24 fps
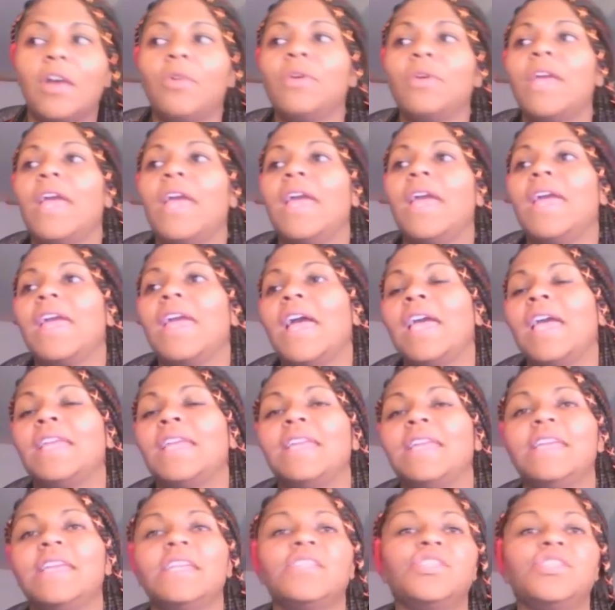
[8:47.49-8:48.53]
Okay, I
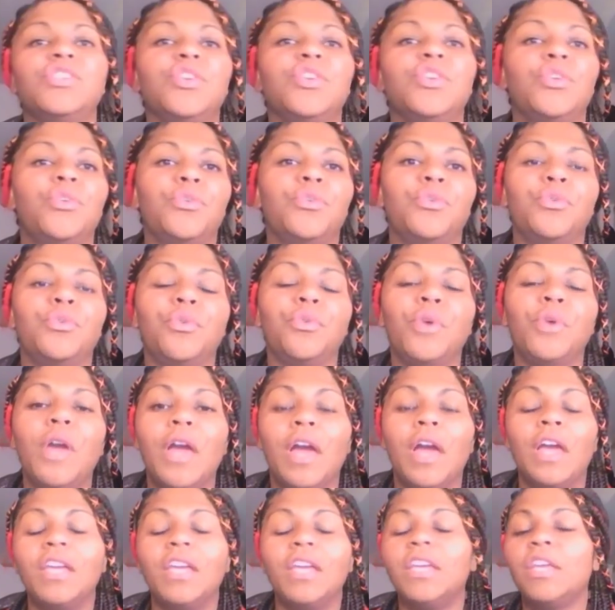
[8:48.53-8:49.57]
need to
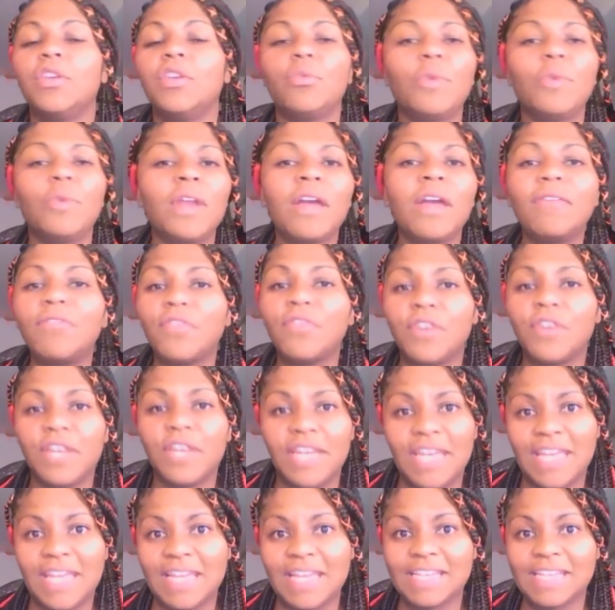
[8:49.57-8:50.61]
you know whatever
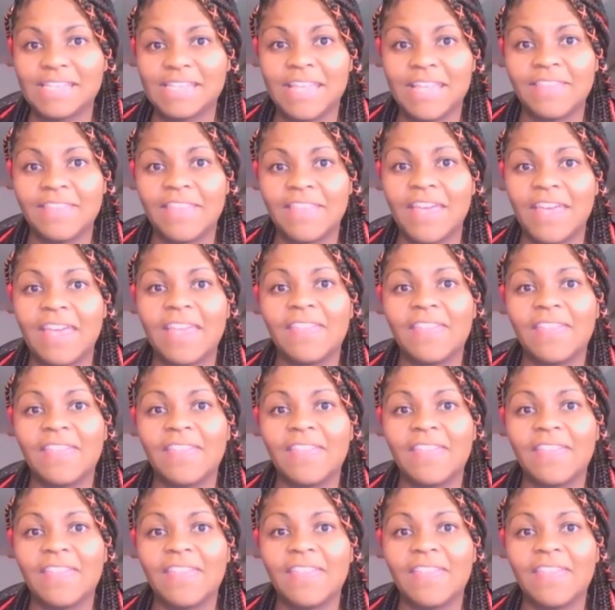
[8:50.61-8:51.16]
it is in the